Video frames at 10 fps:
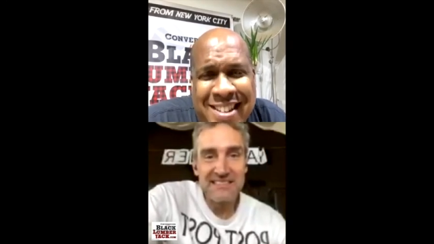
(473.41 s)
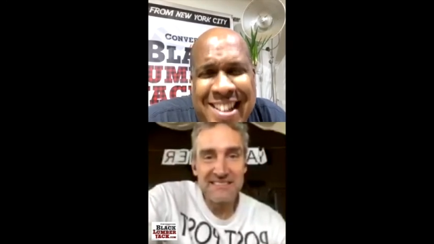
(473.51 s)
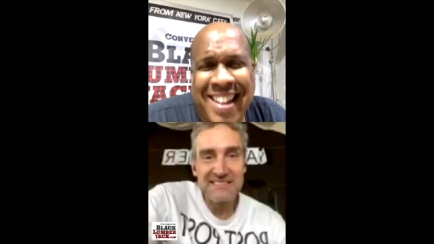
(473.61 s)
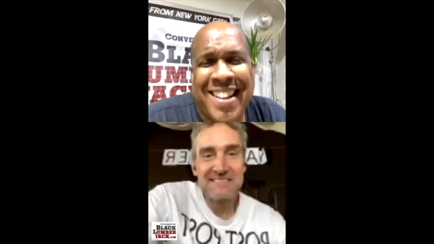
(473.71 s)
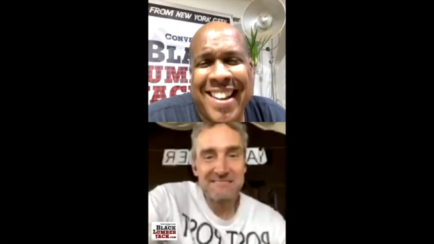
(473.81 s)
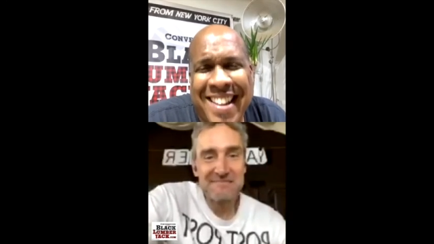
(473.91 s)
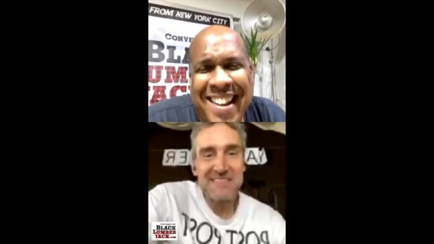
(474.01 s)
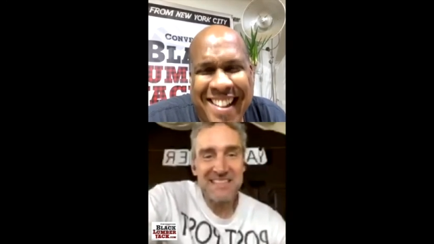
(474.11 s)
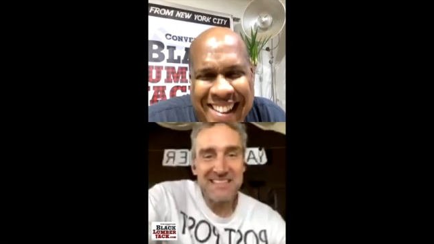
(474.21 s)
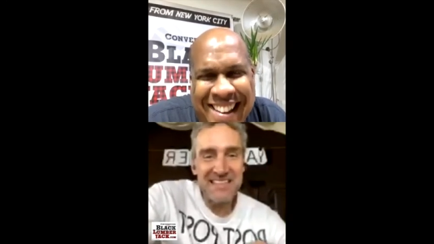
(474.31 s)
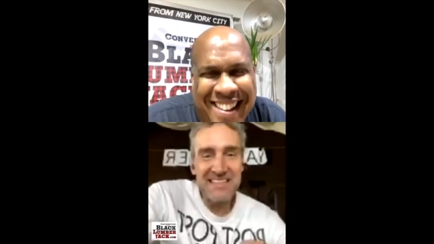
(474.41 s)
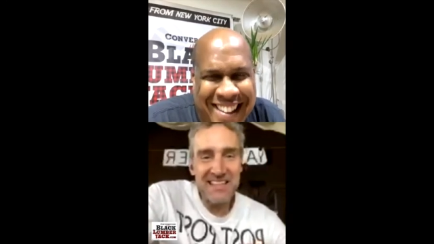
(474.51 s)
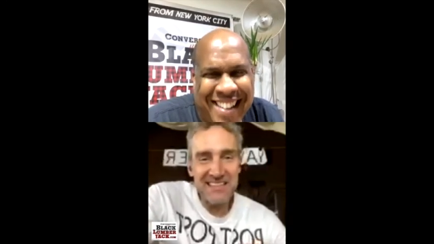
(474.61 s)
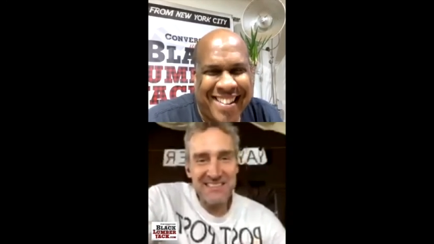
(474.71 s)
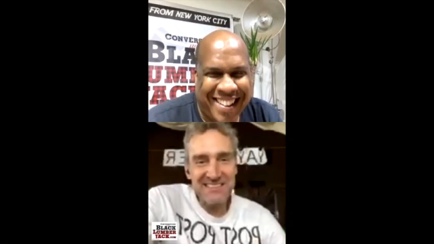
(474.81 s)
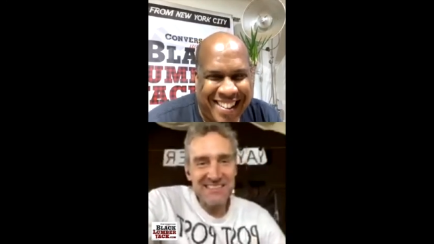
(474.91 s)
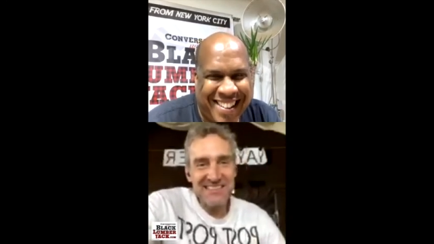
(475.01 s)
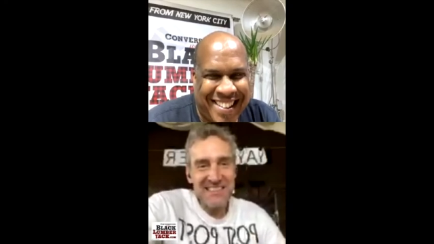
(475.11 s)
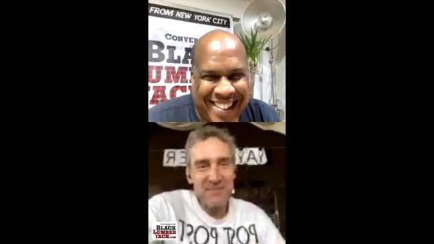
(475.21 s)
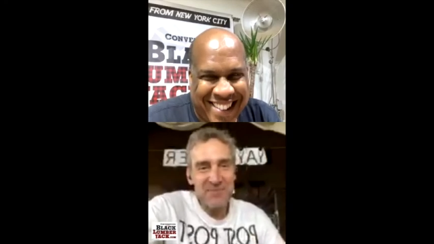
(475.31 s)
Speaker 1: yeah,
Speaker 2: yeah, they kind of
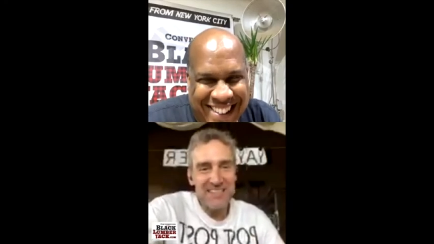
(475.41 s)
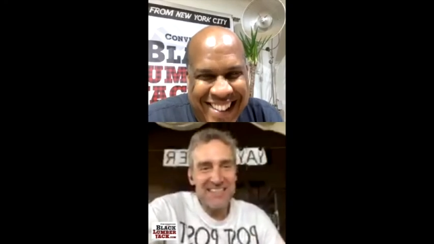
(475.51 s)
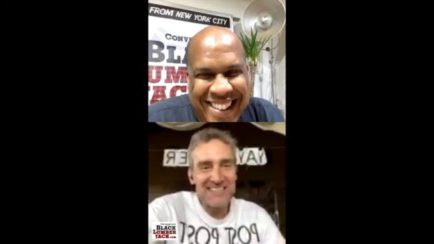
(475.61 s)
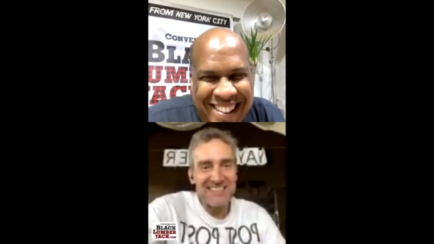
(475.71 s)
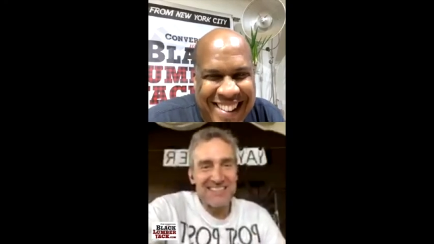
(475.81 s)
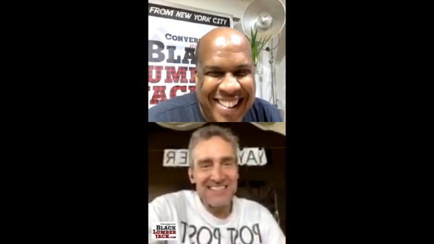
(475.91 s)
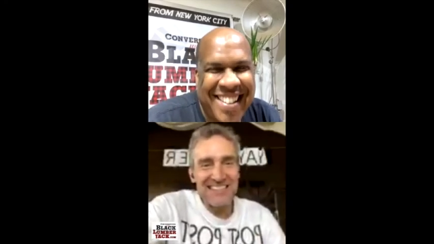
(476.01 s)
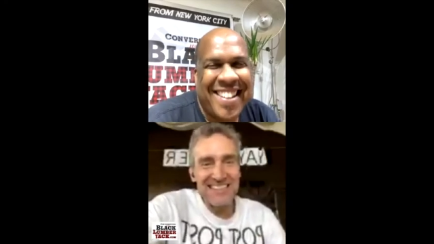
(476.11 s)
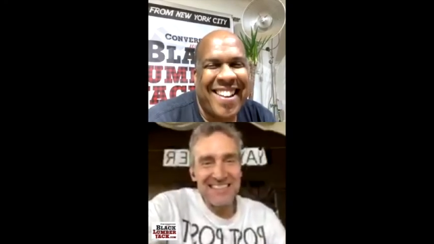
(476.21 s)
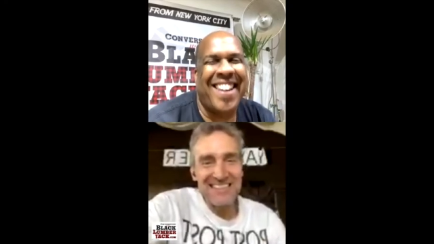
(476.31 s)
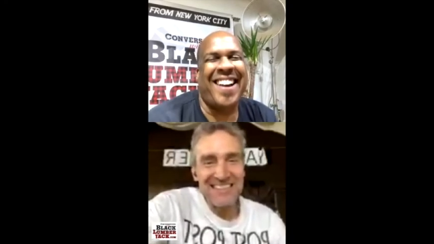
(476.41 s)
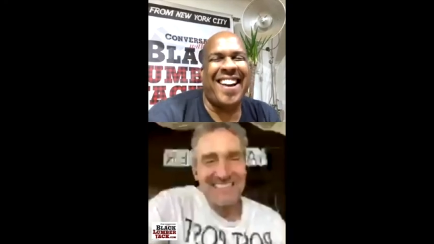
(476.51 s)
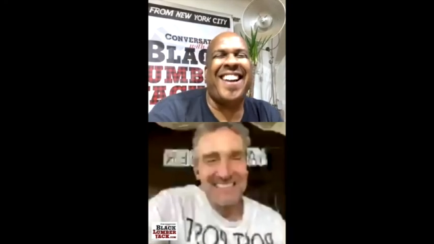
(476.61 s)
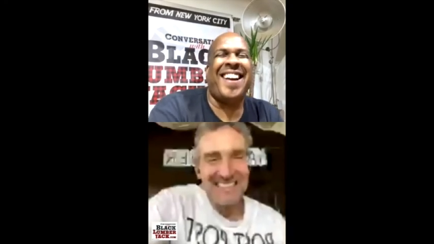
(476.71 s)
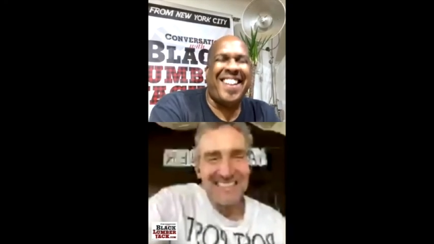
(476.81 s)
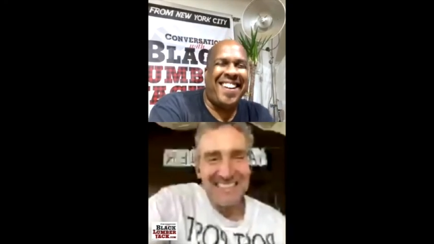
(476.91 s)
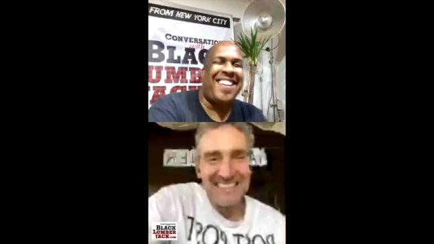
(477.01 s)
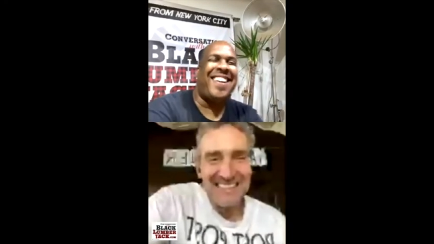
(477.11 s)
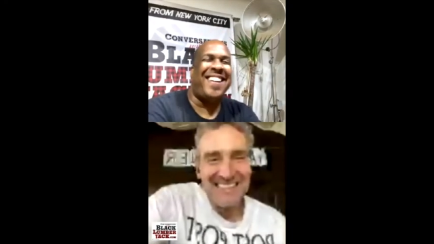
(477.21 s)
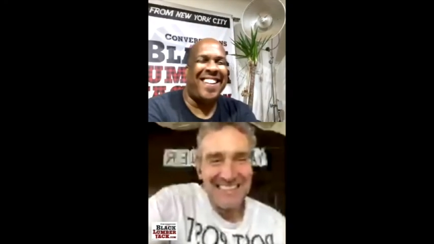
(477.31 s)
keep it lean on that. yeah.
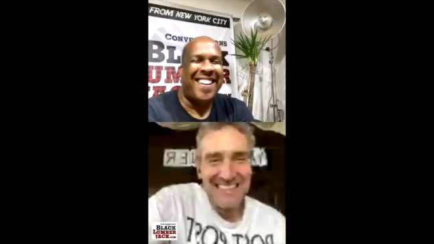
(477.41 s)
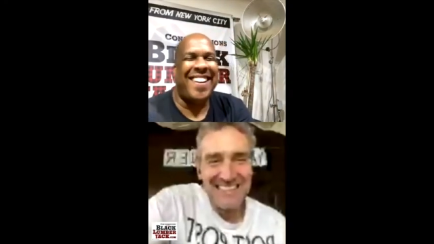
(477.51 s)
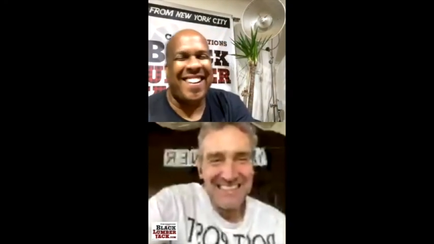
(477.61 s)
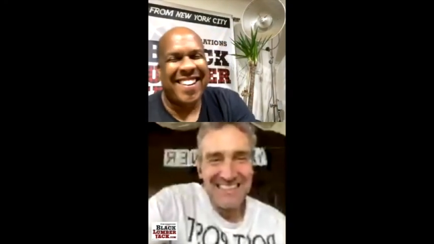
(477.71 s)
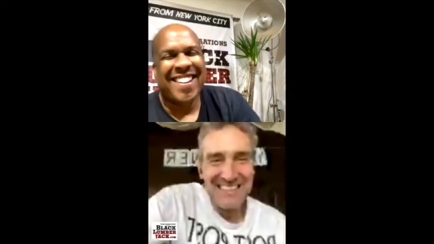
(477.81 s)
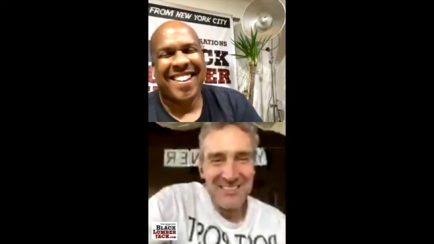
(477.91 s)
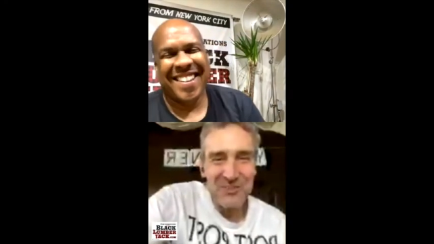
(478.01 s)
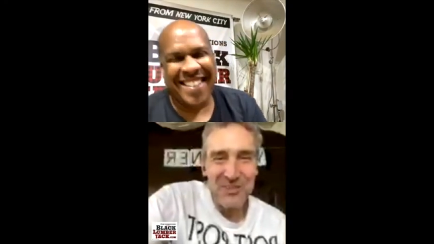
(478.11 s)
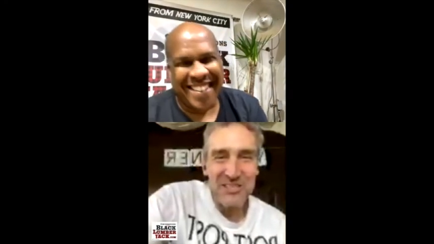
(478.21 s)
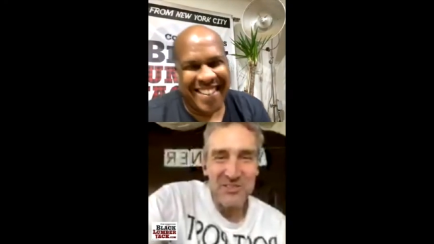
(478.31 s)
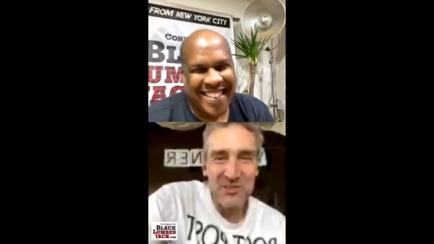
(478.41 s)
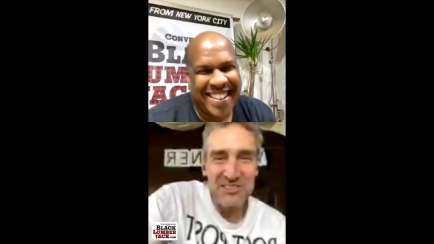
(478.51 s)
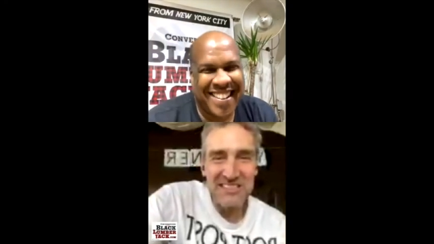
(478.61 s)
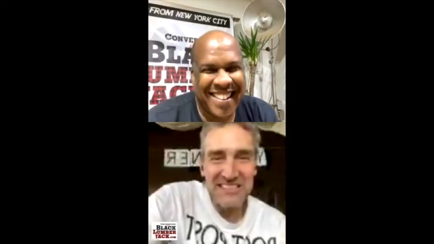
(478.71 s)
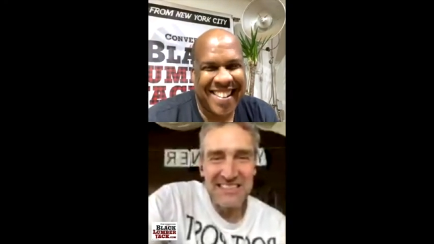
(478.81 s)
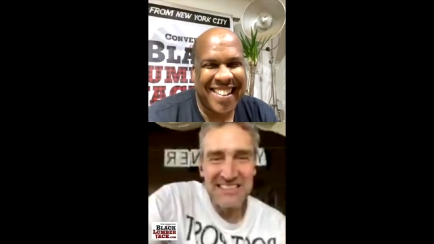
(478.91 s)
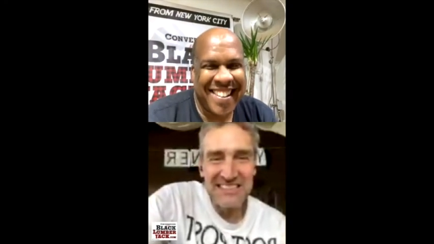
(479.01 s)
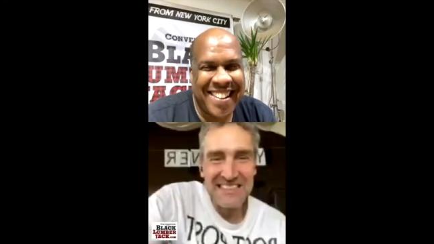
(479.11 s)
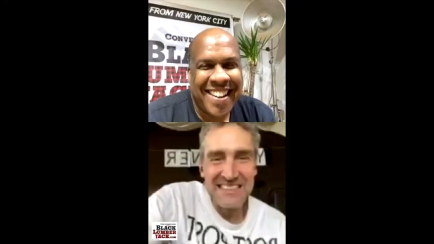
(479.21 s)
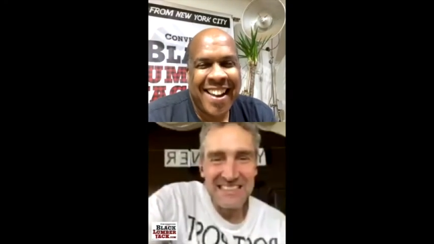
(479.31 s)
Where in Georgia.
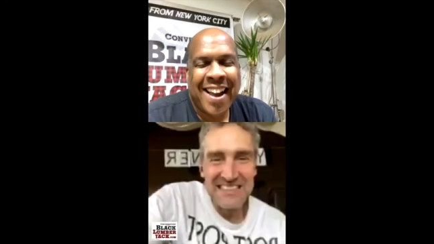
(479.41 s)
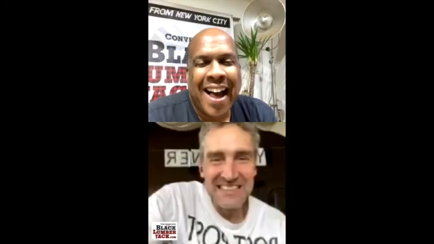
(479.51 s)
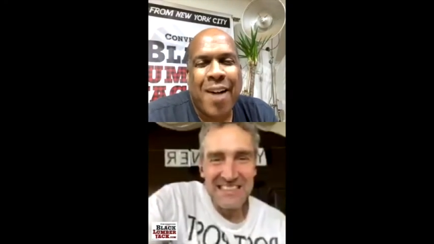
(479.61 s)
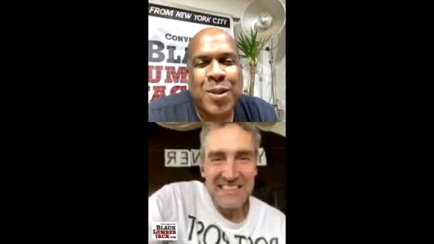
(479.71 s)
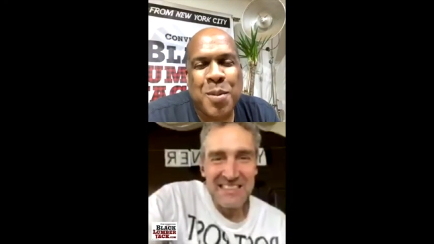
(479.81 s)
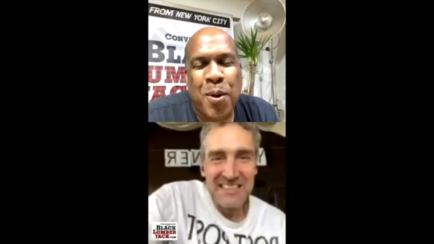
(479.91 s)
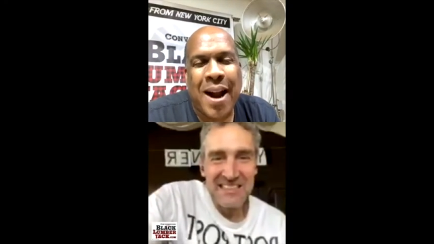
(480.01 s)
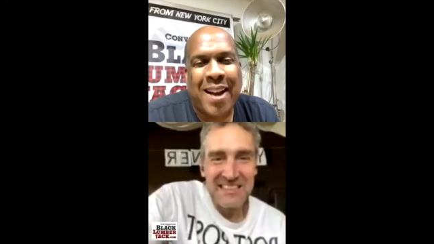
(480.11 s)
Speaker 1: I went to Morehouse.